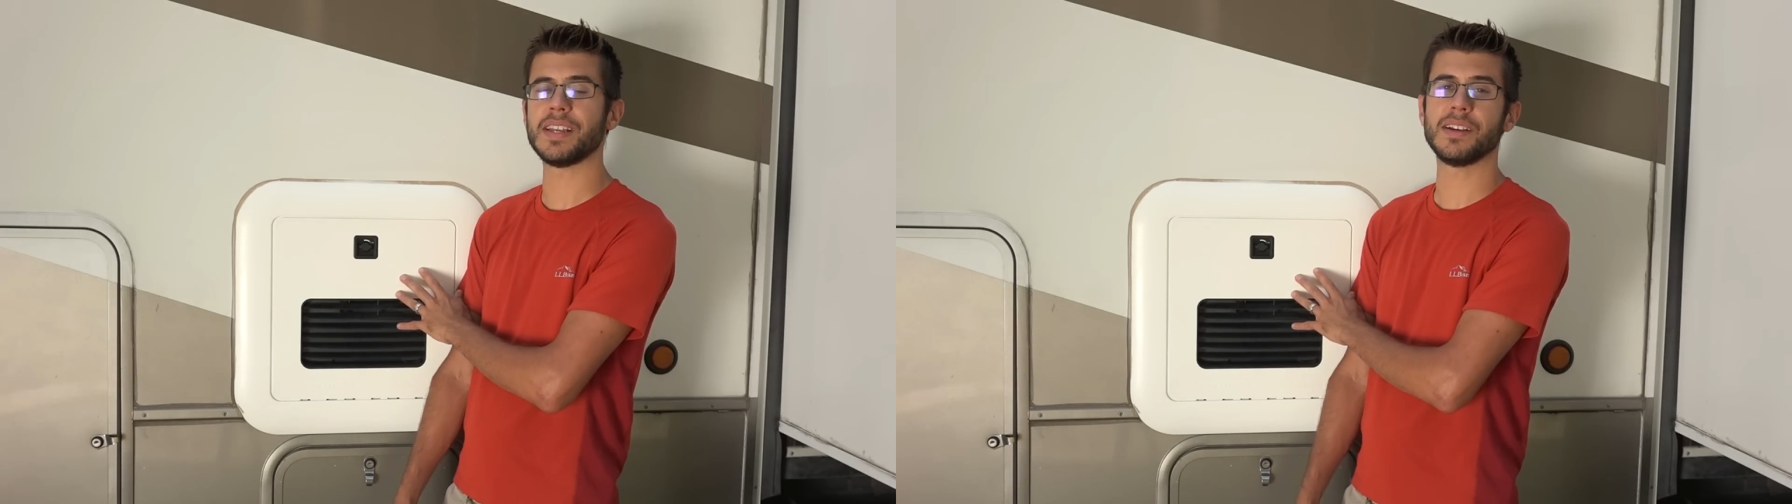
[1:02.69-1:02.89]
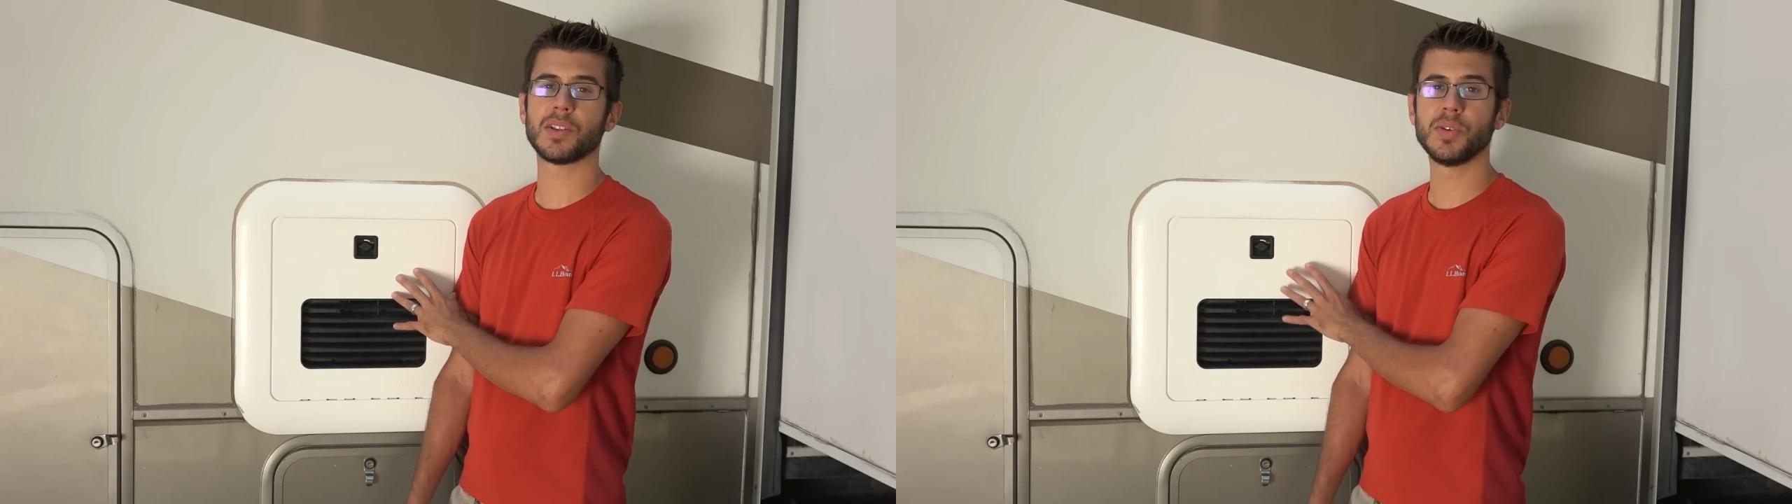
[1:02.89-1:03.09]

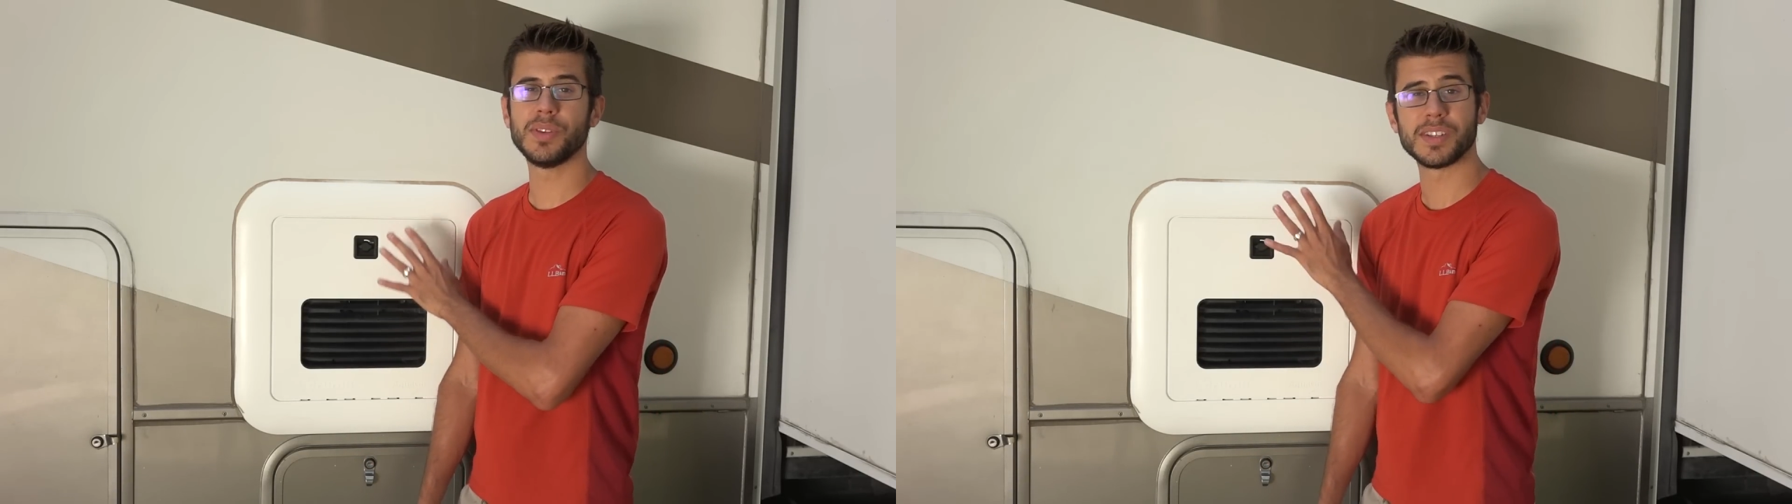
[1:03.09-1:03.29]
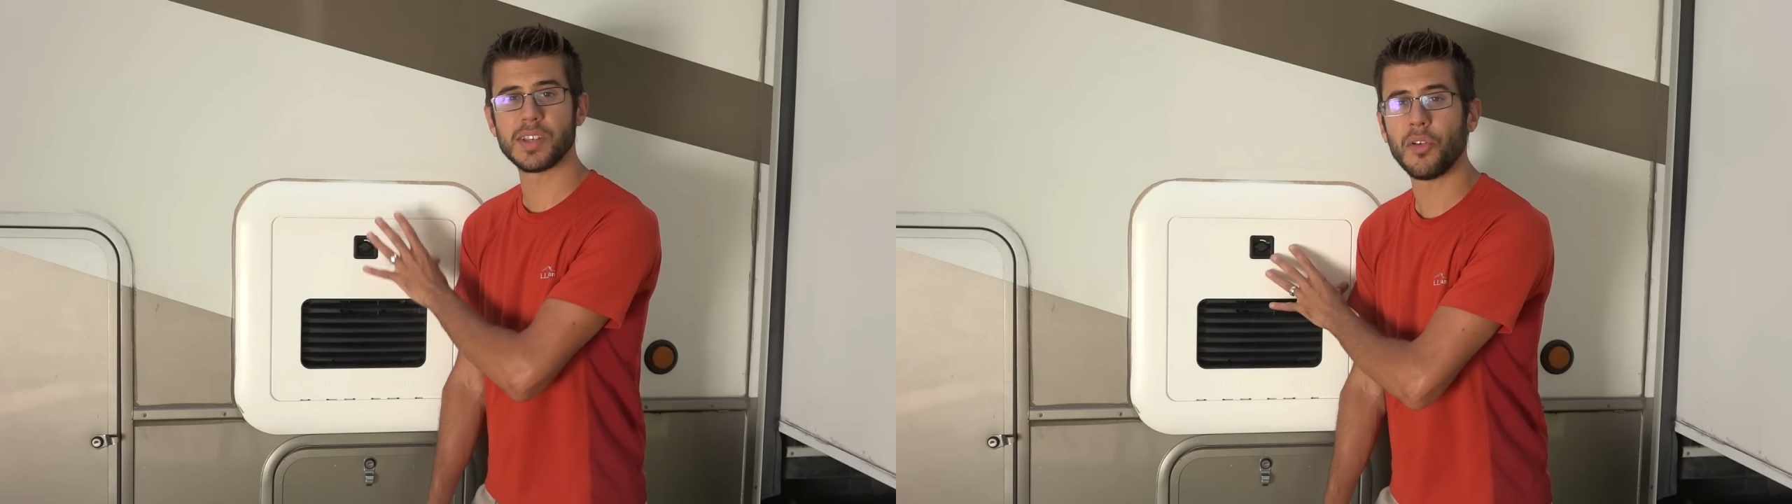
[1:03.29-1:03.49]
include
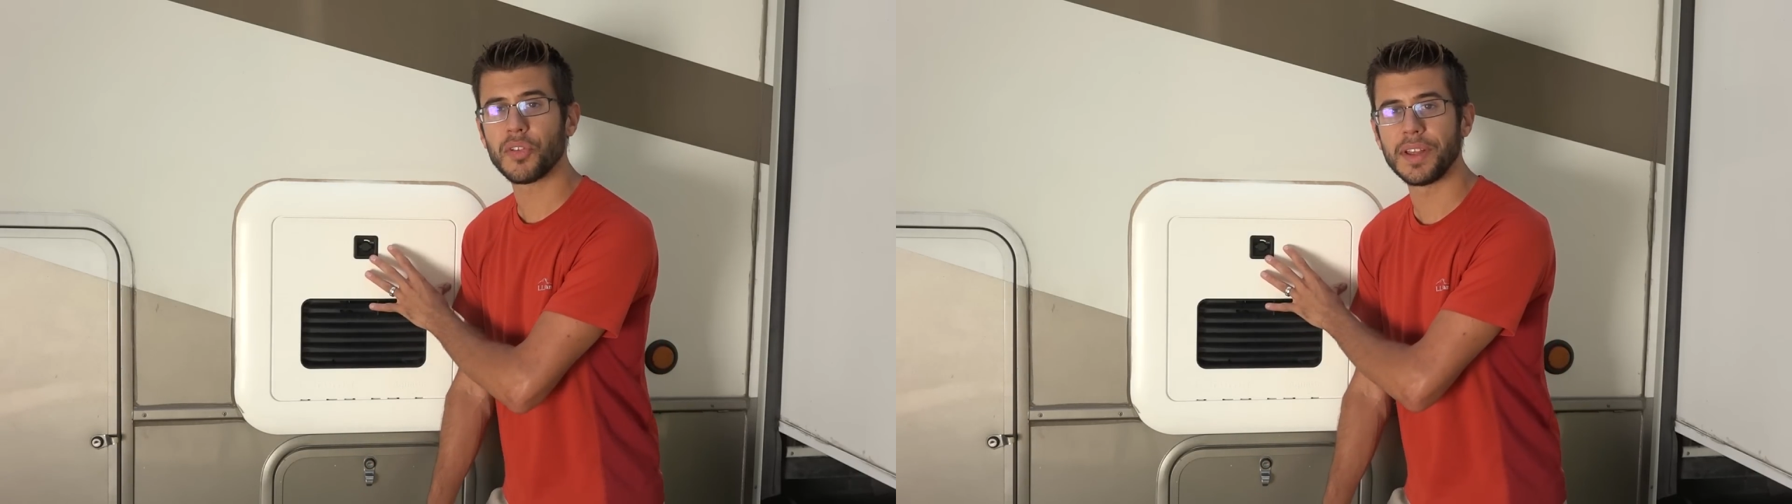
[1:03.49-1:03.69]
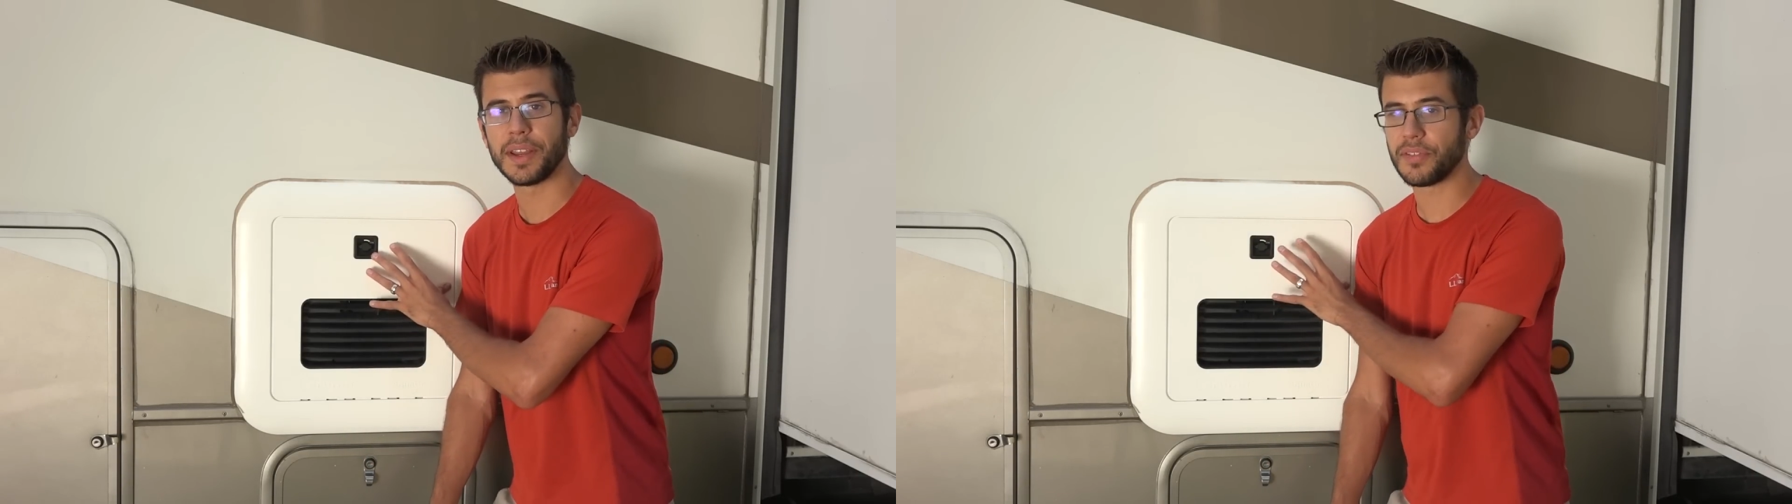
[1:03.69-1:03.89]
the
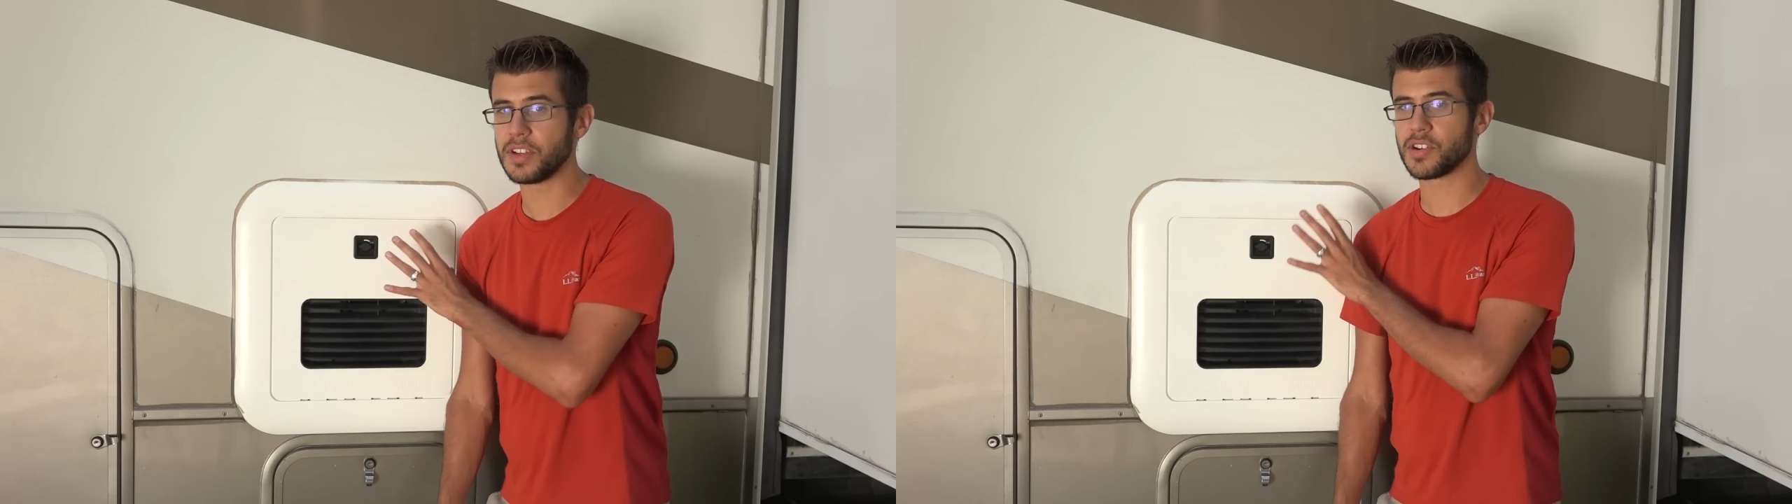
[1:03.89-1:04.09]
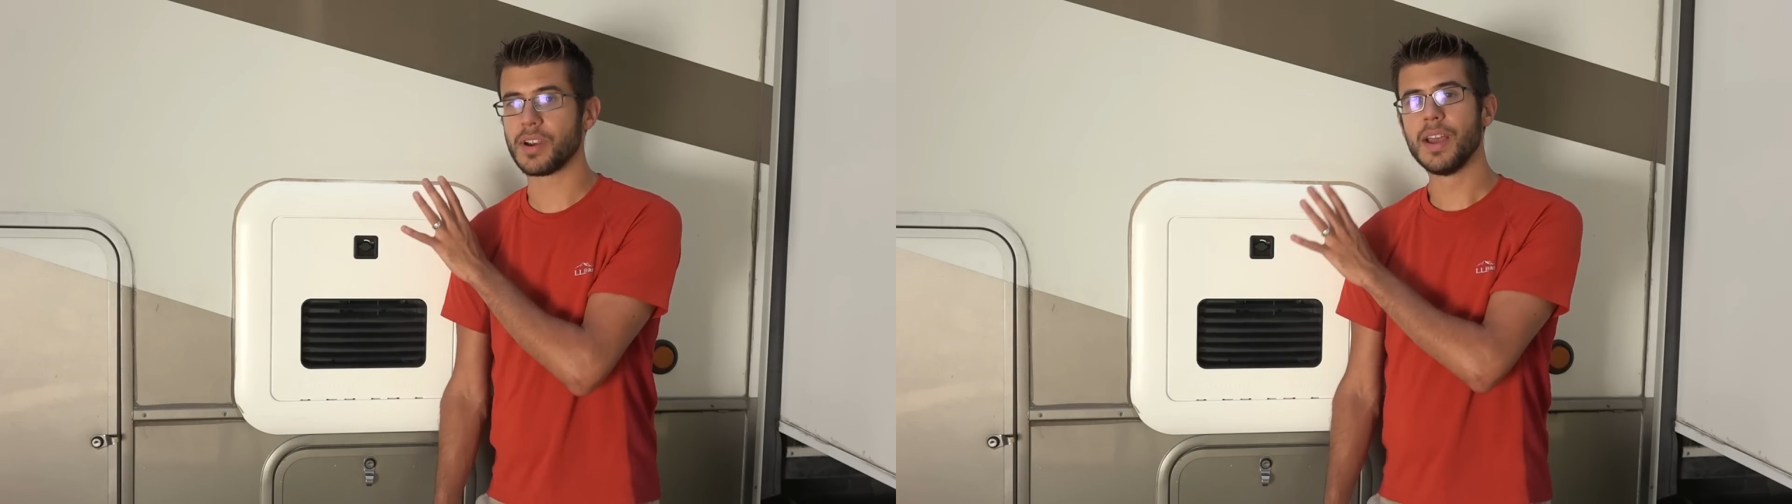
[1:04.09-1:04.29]
self-cleaning
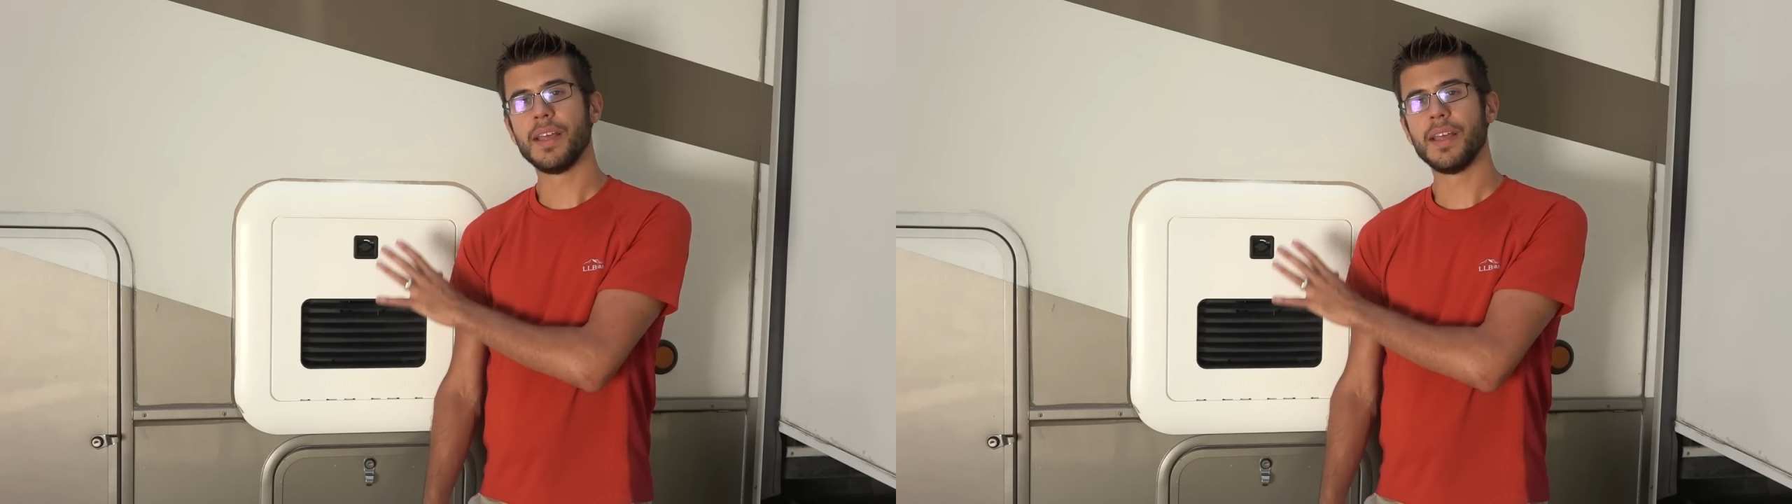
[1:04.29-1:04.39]
feature